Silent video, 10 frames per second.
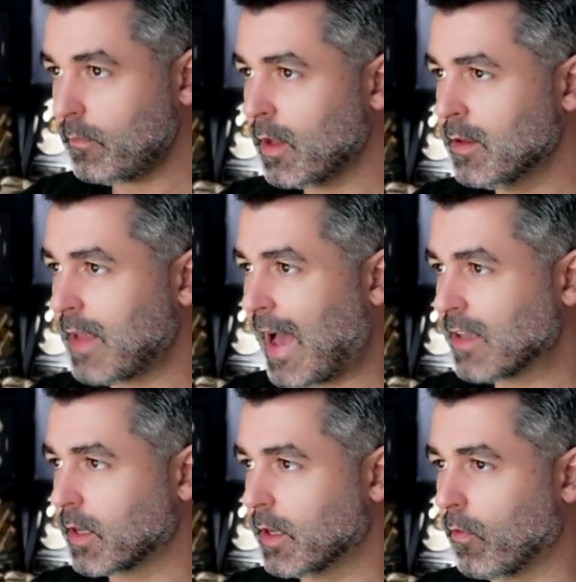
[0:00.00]
to
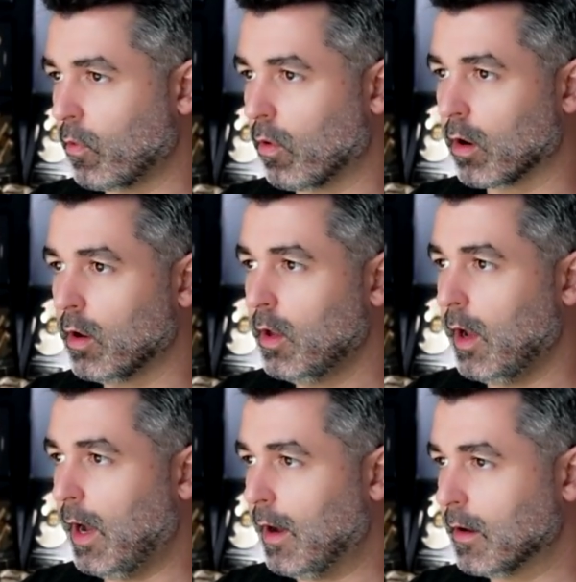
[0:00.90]
ask it for
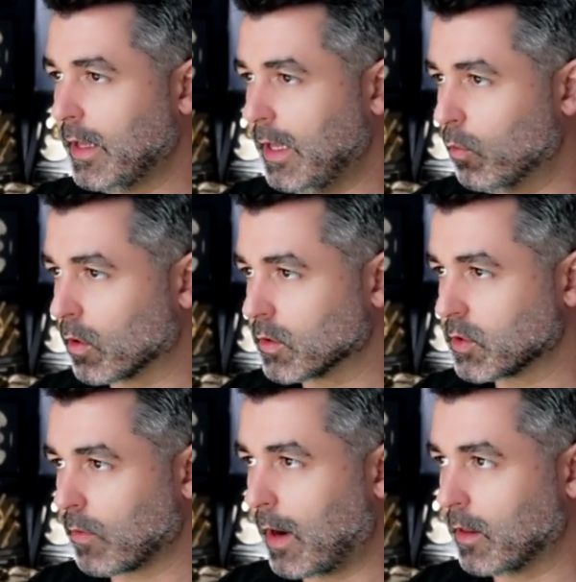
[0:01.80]
keywords surrounding the